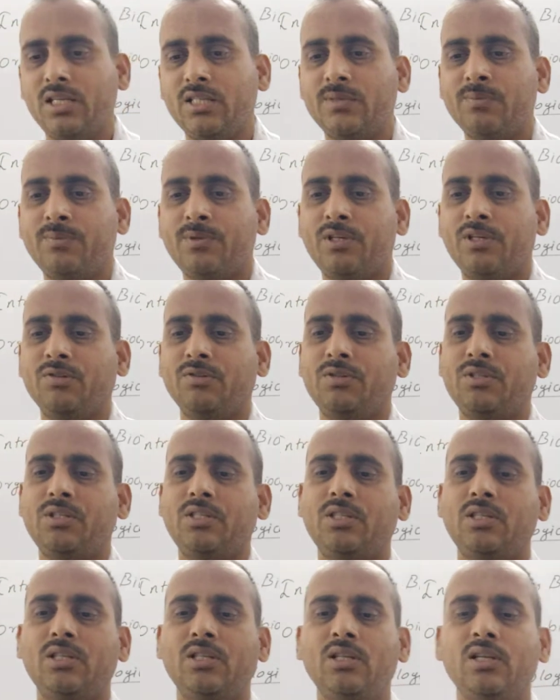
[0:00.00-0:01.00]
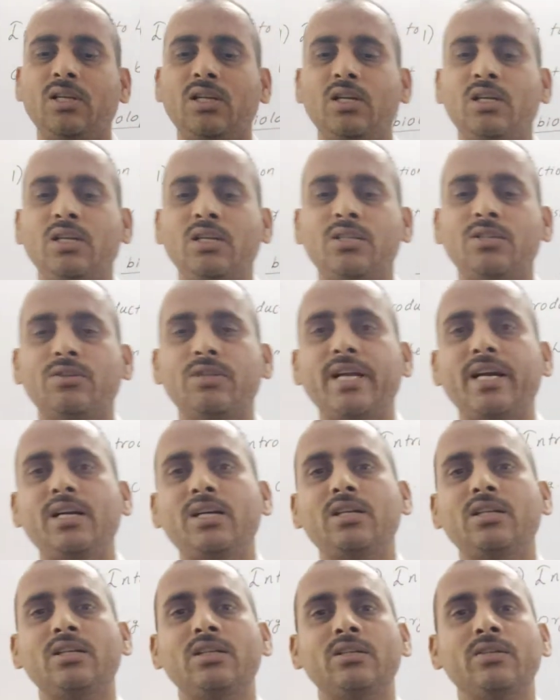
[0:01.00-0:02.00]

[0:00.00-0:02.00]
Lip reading: is produced. So that